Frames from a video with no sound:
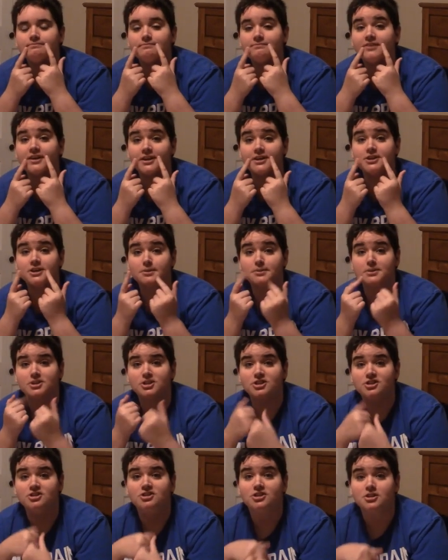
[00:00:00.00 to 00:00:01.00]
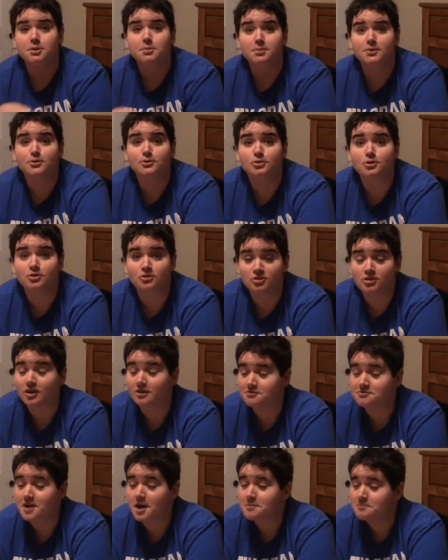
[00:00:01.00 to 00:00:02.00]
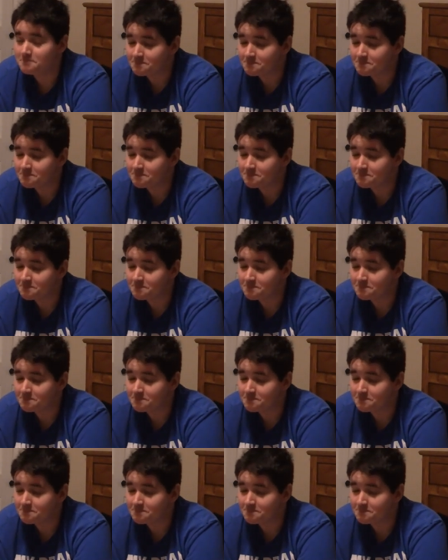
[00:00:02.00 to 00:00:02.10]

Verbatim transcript: very chubby cheeks and dimples and stuff, yeah.